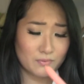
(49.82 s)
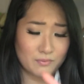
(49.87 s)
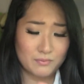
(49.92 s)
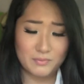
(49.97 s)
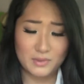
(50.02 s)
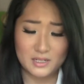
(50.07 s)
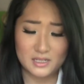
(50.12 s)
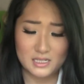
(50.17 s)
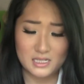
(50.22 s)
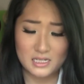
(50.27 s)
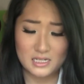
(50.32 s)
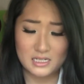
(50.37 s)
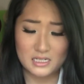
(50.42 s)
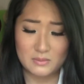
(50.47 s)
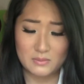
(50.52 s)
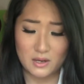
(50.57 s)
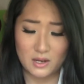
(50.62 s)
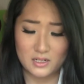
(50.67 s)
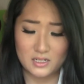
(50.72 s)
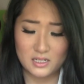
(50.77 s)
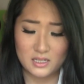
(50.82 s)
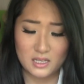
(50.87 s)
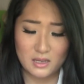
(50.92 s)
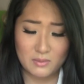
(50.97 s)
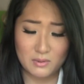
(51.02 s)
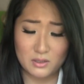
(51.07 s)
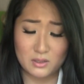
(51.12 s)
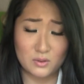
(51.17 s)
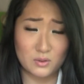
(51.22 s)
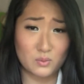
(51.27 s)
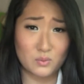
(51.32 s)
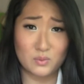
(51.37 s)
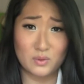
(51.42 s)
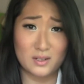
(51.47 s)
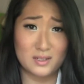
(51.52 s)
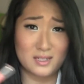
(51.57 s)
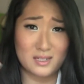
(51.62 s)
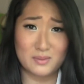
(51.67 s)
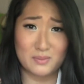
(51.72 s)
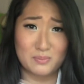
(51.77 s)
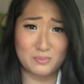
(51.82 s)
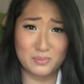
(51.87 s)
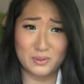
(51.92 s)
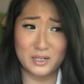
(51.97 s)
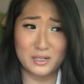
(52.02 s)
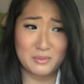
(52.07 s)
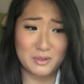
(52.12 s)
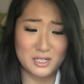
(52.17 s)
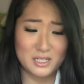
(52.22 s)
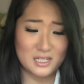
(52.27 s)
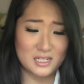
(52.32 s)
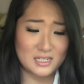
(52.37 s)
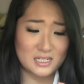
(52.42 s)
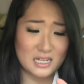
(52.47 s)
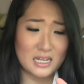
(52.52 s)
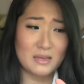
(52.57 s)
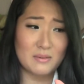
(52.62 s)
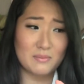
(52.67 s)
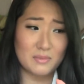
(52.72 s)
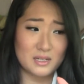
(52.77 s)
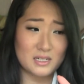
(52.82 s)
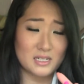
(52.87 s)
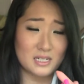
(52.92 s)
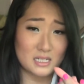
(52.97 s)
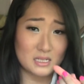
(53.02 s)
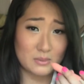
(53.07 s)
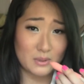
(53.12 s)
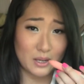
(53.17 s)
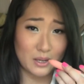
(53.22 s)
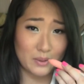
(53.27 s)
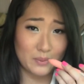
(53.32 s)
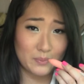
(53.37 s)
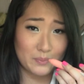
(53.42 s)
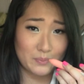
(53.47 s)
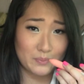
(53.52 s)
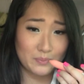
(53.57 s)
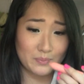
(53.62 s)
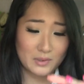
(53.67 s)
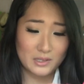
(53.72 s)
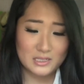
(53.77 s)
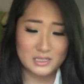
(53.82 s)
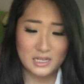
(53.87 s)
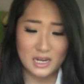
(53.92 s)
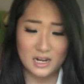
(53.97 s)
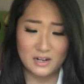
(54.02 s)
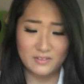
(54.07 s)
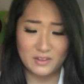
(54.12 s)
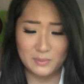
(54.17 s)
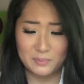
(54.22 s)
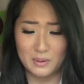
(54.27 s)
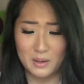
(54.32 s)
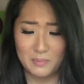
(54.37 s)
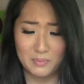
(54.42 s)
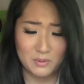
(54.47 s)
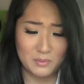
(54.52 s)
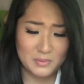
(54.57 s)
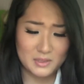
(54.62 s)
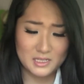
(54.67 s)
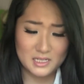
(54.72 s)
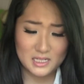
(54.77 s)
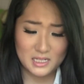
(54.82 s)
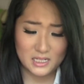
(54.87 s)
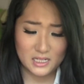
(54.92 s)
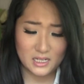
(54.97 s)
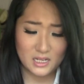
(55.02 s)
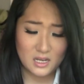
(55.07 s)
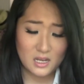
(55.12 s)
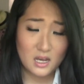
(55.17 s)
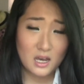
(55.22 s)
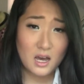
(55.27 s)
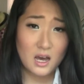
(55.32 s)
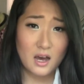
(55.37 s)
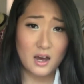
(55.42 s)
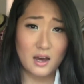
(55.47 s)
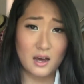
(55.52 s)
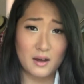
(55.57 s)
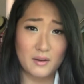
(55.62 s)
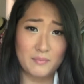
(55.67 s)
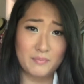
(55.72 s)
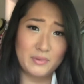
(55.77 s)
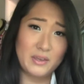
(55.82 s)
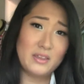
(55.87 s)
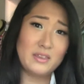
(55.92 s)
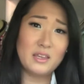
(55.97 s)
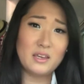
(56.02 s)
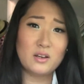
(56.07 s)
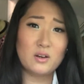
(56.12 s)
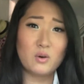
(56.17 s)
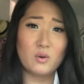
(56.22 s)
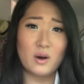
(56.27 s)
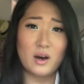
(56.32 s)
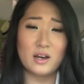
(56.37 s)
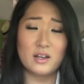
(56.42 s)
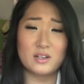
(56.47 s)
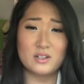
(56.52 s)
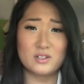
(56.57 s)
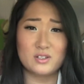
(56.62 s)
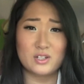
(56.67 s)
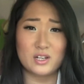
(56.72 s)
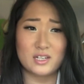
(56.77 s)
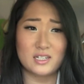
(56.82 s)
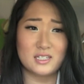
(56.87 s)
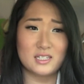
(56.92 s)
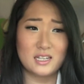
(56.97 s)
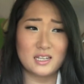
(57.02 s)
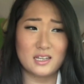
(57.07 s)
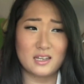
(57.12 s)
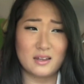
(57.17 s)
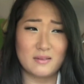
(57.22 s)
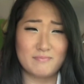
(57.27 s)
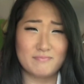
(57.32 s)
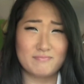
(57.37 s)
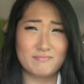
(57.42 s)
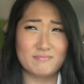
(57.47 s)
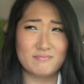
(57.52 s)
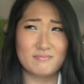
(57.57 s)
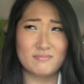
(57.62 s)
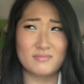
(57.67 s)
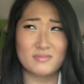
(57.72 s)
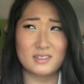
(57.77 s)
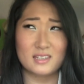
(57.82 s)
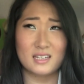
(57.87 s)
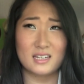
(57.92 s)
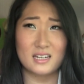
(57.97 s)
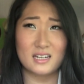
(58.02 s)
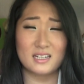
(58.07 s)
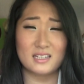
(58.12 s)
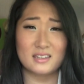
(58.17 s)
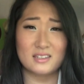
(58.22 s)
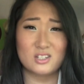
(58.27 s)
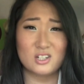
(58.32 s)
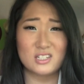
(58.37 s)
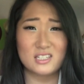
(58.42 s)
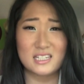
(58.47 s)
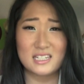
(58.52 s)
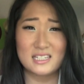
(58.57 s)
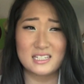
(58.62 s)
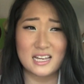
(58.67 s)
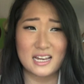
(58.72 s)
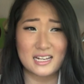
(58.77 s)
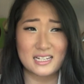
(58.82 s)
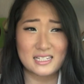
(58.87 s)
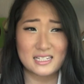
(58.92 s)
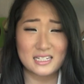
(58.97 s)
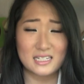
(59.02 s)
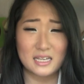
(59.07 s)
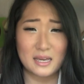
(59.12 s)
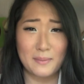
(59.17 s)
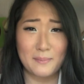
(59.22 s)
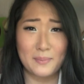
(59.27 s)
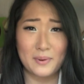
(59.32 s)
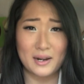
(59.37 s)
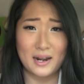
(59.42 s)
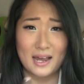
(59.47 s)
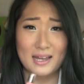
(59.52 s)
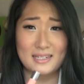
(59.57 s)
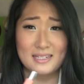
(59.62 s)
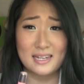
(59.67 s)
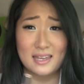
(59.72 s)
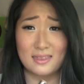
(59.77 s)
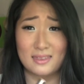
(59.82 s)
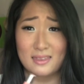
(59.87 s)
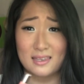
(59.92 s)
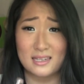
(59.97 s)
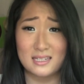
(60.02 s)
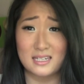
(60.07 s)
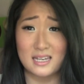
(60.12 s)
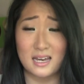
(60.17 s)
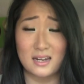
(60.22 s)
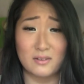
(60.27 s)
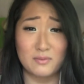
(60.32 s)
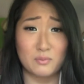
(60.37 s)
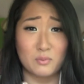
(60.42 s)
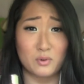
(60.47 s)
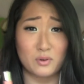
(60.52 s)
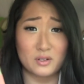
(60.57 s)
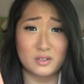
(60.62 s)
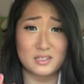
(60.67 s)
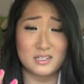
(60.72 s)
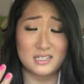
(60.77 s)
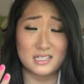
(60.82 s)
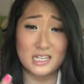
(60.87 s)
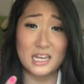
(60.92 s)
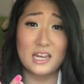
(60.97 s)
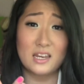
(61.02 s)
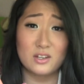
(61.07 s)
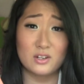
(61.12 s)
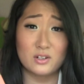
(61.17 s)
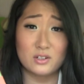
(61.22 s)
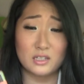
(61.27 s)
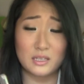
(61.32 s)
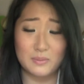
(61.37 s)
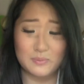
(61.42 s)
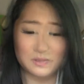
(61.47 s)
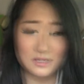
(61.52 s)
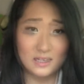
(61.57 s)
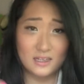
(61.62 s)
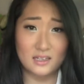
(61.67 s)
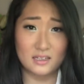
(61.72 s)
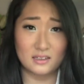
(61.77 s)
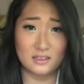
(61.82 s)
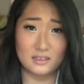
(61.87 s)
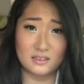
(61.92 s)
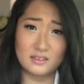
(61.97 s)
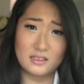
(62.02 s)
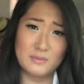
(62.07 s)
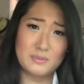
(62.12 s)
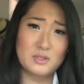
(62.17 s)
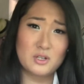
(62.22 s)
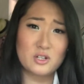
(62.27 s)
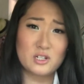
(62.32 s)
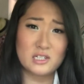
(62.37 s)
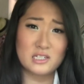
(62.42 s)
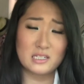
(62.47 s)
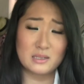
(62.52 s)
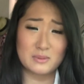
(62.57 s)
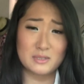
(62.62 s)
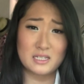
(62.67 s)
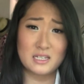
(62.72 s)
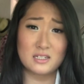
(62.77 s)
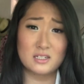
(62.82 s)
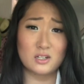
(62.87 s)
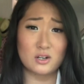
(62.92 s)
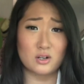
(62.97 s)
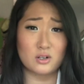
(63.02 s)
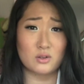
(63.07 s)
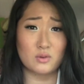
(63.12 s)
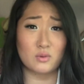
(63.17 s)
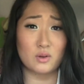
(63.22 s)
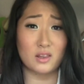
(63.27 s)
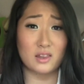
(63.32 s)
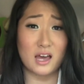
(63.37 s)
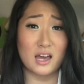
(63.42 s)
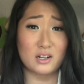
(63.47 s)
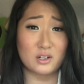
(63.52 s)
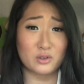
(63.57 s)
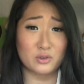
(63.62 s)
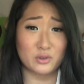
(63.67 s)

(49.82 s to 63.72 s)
minty smell to them. It's pretty much the same minty smell. It's kind of like pepperminty, um, and they go on just just as nicely, but I'd say these kind of more stain your lips. The uh, Lip Surgeon's lip tints are a lot